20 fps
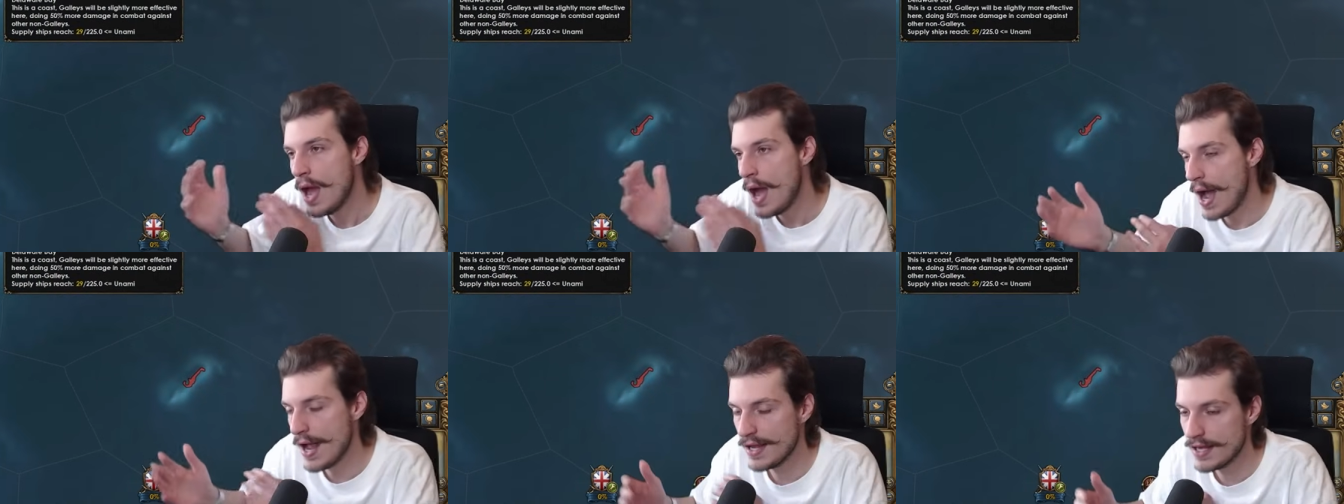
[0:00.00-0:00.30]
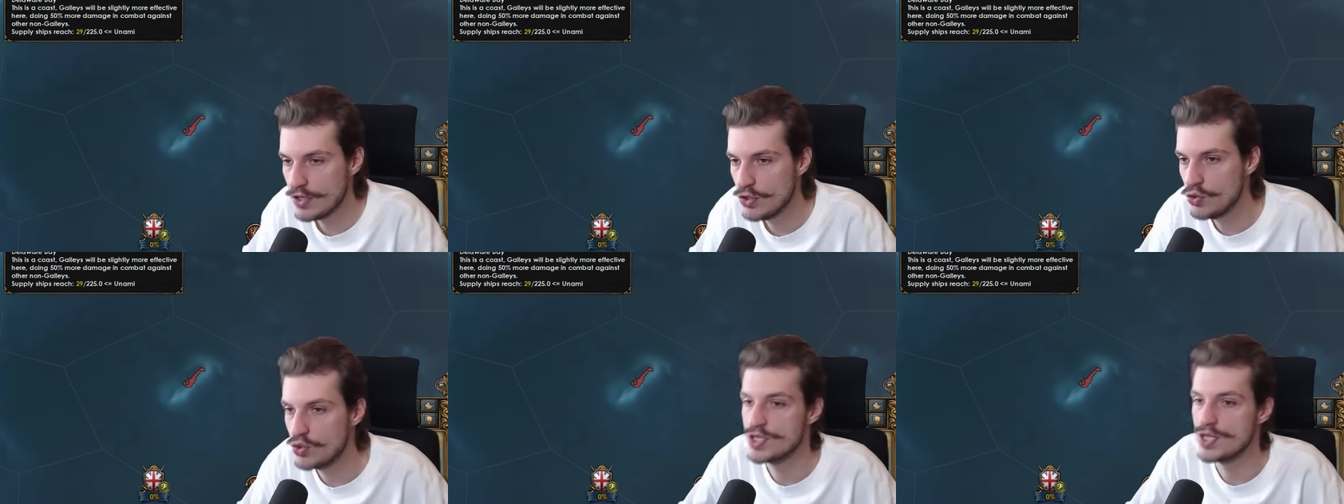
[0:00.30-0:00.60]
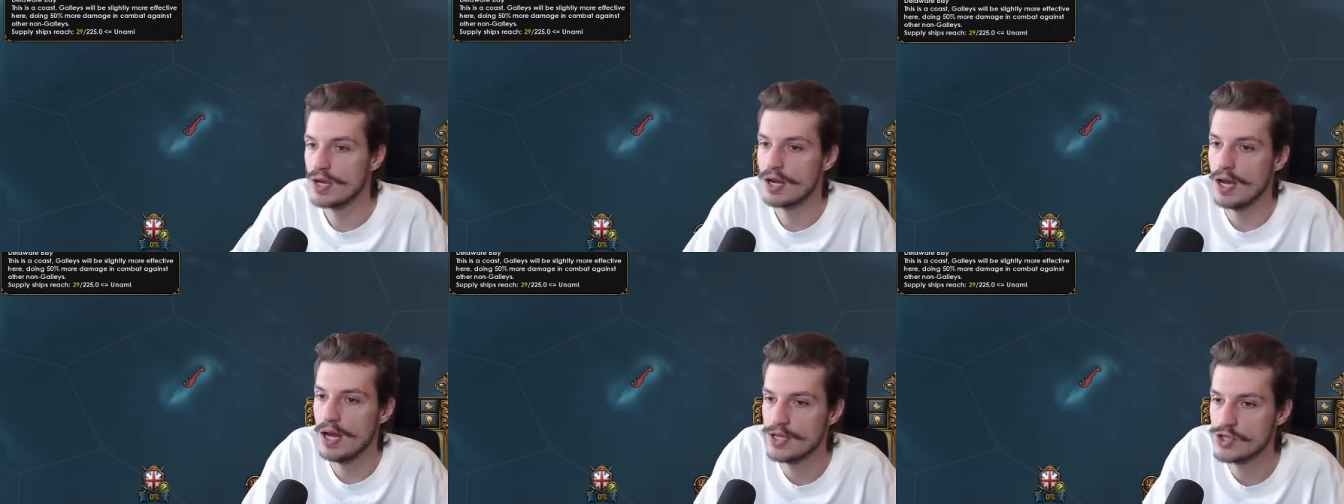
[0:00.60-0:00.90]
I can use
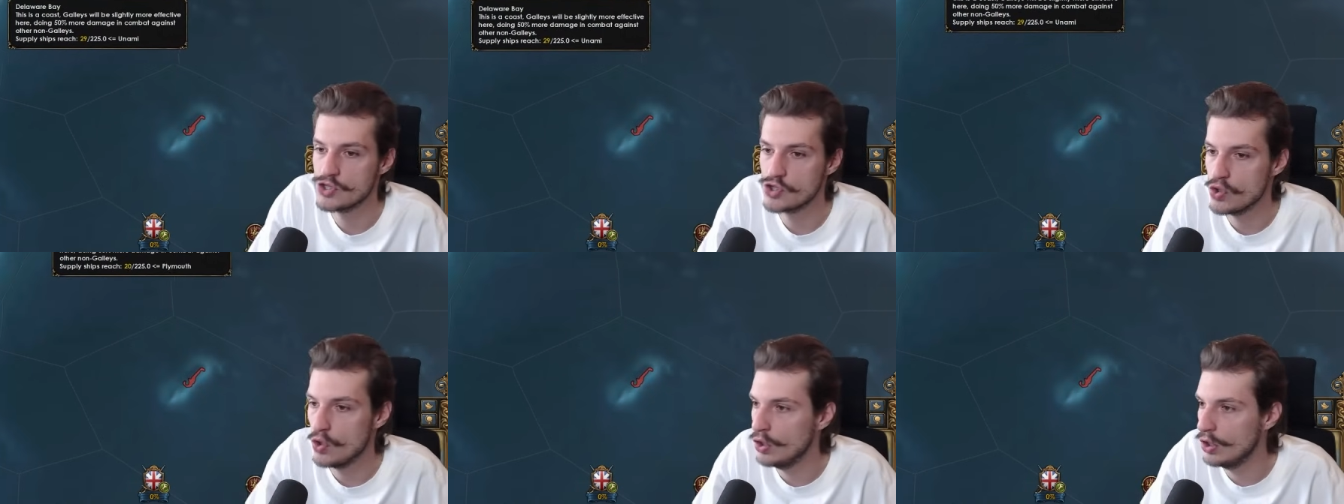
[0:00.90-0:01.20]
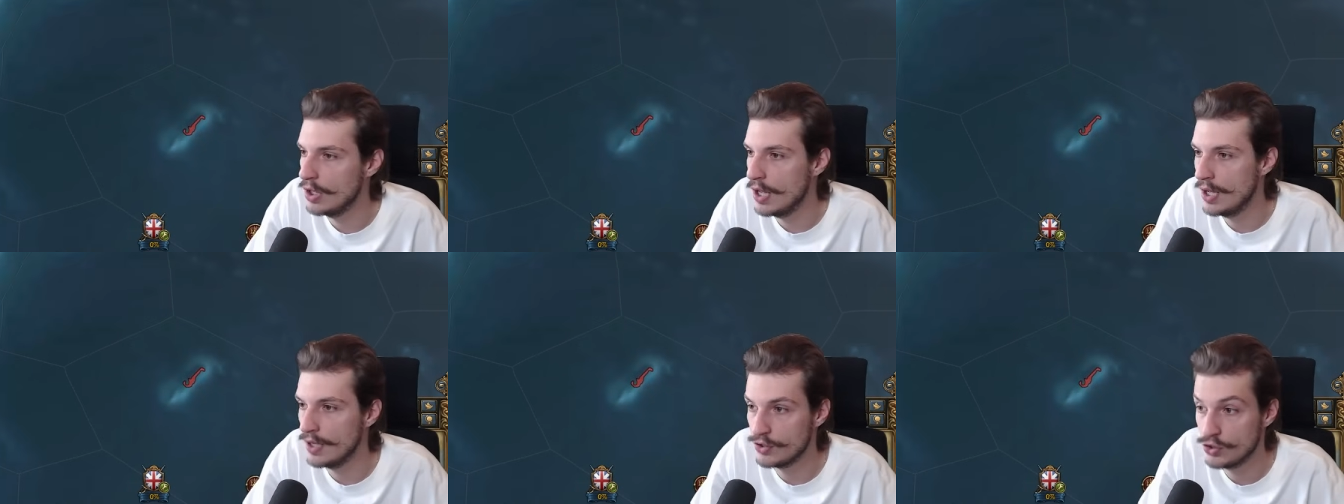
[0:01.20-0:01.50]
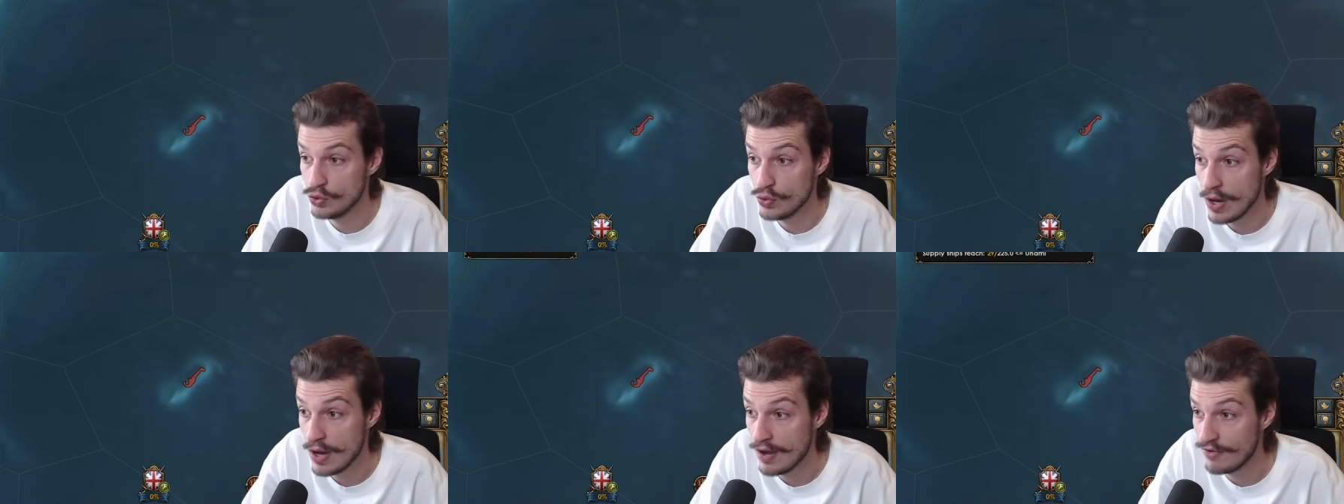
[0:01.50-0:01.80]
the console
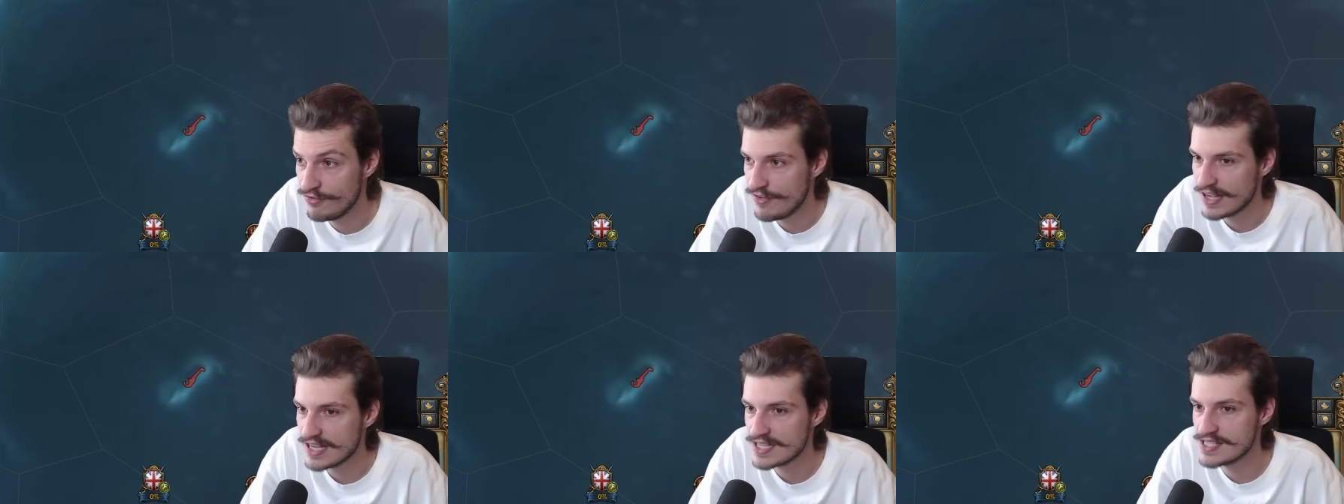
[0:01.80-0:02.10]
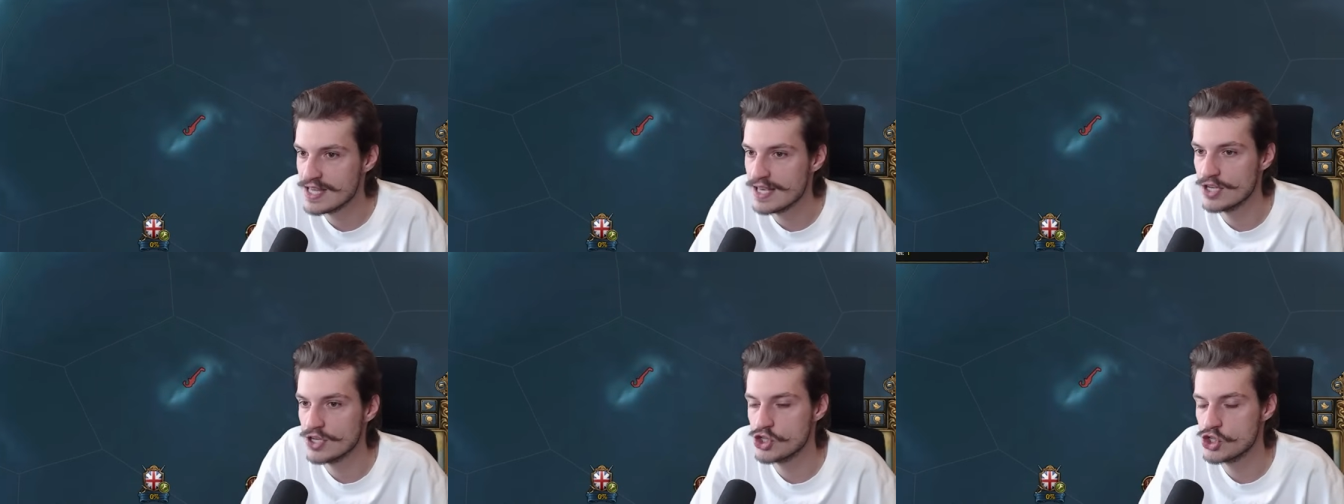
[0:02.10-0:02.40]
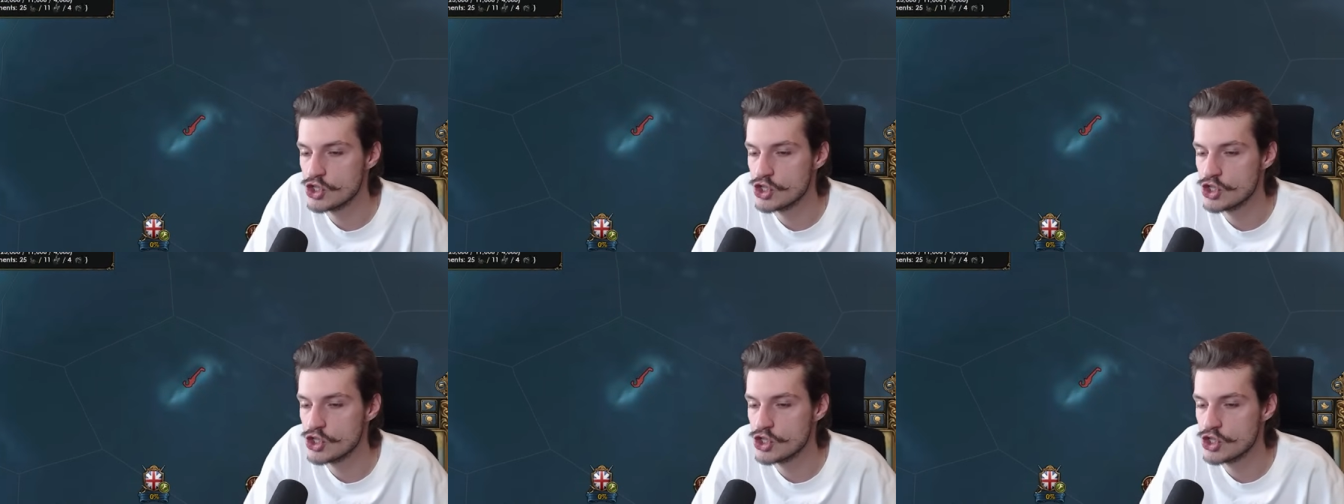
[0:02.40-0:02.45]
to fix things.